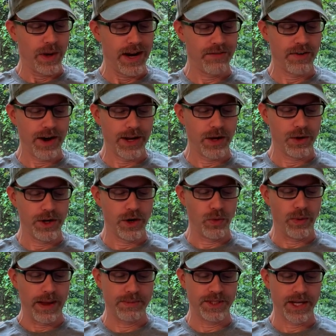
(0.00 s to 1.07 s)
Whenever I go to
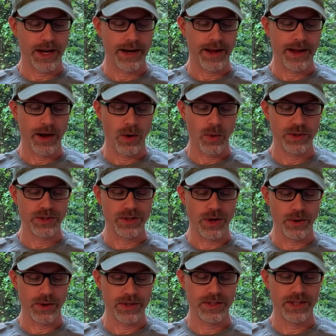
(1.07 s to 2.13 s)
your website, I always
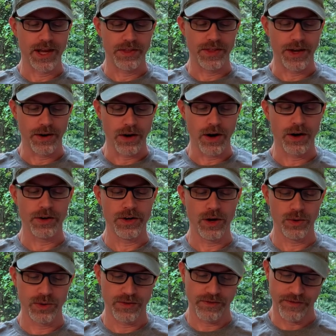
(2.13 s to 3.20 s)
notice that there are
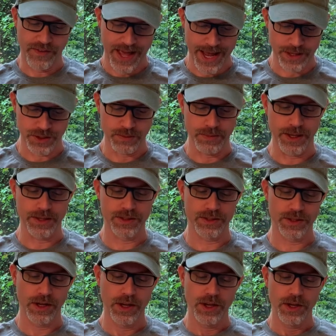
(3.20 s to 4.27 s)
no
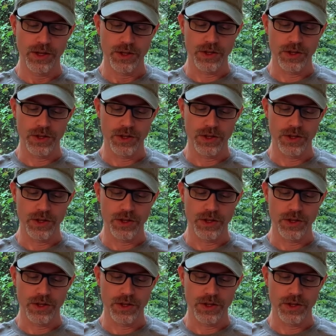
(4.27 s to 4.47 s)
phasmids.